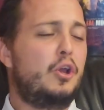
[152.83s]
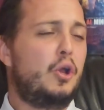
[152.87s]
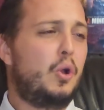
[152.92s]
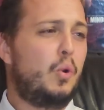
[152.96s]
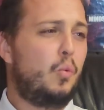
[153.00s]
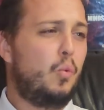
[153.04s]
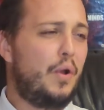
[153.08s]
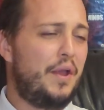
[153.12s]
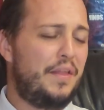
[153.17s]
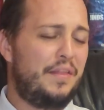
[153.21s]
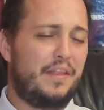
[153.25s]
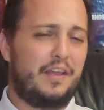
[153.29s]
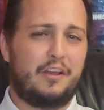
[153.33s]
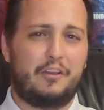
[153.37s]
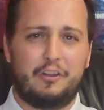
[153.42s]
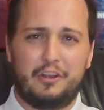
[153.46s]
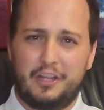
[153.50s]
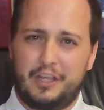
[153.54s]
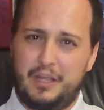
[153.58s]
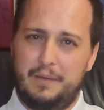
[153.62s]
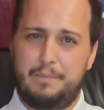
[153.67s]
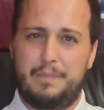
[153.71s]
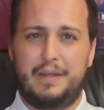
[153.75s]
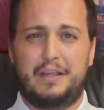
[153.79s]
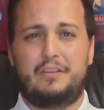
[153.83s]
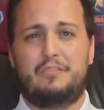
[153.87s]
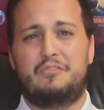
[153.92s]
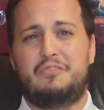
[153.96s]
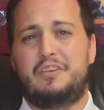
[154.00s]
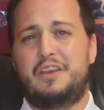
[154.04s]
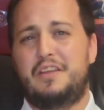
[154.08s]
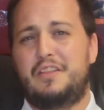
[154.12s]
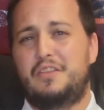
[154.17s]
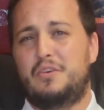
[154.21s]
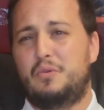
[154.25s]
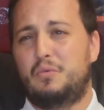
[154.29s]
when they're going to get back
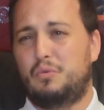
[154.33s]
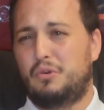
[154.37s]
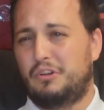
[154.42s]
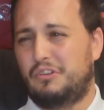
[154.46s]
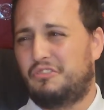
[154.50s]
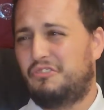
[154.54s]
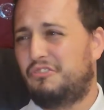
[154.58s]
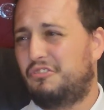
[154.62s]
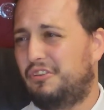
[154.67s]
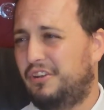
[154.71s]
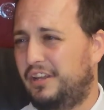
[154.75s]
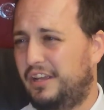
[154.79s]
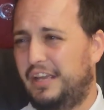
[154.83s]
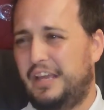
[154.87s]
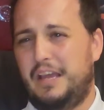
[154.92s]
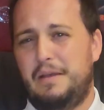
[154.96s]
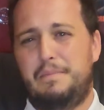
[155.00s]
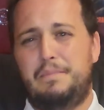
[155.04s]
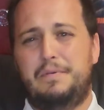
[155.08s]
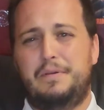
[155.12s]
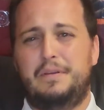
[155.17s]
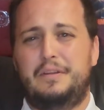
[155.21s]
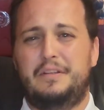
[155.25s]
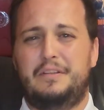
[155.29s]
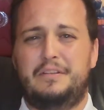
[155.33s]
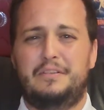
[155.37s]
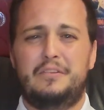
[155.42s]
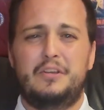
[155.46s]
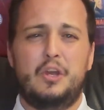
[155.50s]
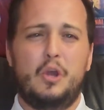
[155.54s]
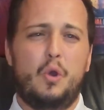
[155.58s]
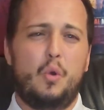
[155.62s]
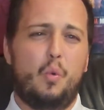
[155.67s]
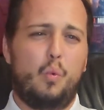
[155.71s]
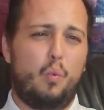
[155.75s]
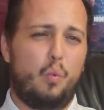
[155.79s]
together, what's going to happen,
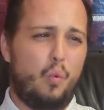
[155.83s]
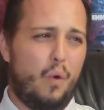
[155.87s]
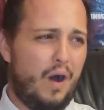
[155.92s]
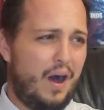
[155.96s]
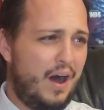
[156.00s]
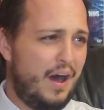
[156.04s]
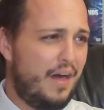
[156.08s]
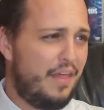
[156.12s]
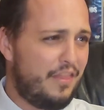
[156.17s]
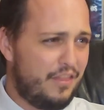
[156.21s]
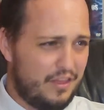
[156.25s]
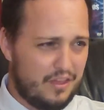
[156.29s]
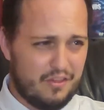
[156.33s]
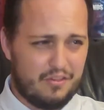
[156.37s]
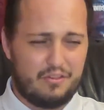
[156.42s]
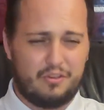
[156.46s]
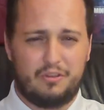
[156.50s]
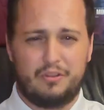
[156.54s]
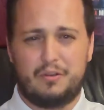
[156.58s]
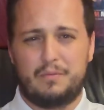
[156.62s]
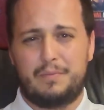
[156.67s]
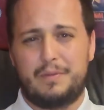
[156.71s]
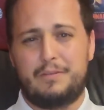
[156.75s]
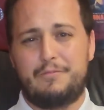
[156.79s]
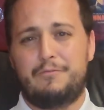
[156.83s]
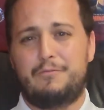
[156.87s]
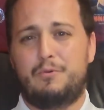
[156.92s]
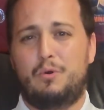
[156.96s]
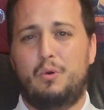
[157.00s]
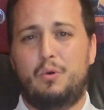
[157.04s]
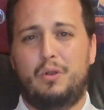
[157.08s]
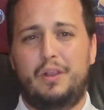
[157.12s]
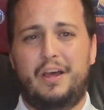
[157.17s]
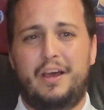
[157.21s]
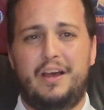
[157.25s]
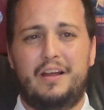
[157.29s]
why there's going to be
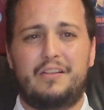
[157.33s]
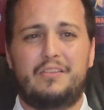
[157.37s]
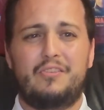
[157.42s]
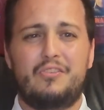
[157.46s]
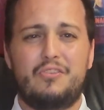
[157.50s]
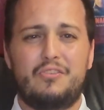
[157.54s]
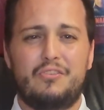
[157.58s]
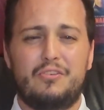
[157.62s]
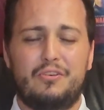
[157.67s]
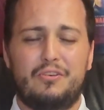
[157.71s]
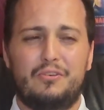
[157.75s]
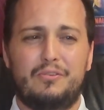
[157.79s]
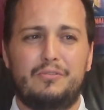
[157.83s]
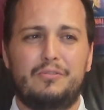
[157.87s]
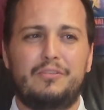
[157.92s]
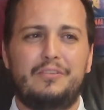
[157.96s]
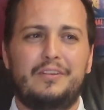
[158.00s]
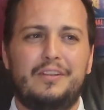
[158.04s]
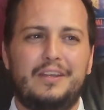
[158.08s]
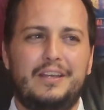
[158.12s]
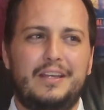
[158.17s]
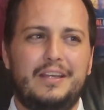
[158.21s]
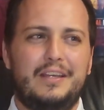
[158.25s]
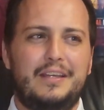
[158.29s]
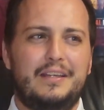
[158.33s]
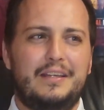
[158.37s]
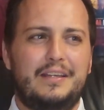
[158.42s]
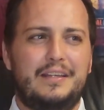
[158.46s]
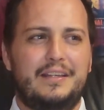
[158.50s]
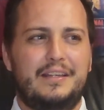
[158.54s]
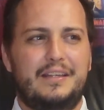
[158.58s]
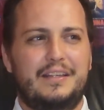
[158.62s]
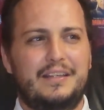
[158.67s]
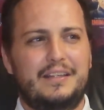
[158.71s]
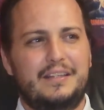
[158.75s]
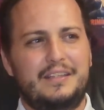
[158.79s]
fallout. So
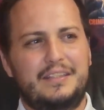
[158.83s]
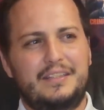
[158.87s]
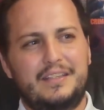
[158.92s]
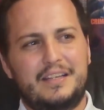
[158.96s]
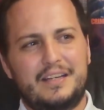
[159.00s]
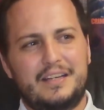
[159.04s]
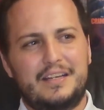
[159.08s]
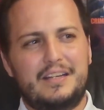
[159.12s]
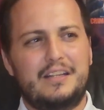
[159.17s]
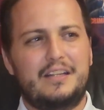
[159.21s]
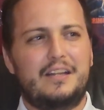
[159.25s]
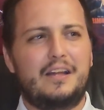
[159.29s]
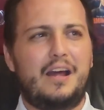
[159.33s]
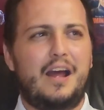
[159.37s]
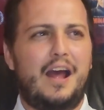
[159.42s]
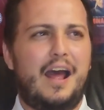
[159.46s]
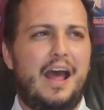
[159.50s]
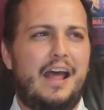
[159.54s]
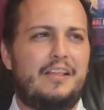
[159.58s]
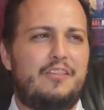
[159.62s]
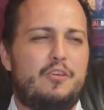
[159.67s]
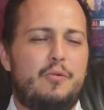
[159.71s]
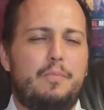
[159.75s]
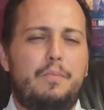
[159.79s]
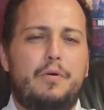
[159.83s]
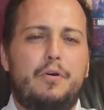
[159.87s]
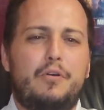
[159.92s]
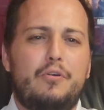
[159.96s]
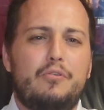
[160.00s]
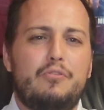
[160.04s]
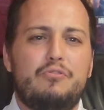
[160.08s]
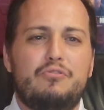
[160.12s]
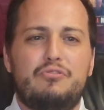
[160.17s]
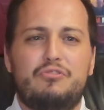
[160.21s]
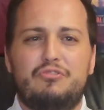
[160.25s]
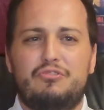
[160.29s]
yeah, I
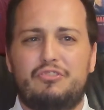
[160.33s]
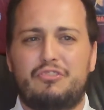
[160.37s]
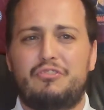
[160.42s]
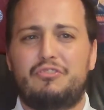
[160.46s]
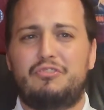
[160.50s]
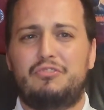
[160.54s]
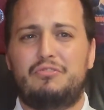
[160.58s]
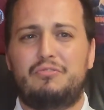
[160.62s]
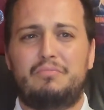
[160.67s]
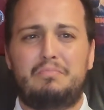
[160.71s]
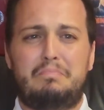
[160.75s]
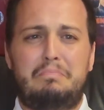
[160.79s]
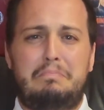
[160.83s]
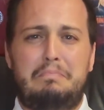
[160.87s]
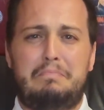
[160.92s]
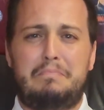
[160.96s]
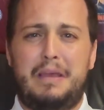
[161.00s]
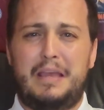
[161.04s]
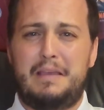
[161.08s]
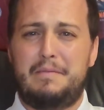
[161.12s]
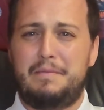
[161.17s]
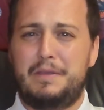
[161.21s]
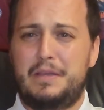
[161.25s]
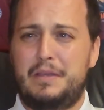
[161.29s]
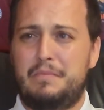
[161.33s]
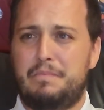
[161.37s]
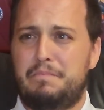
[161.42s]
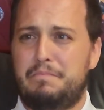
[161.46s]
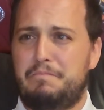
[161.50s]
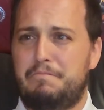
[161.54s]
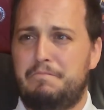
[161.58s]
suppose just maybe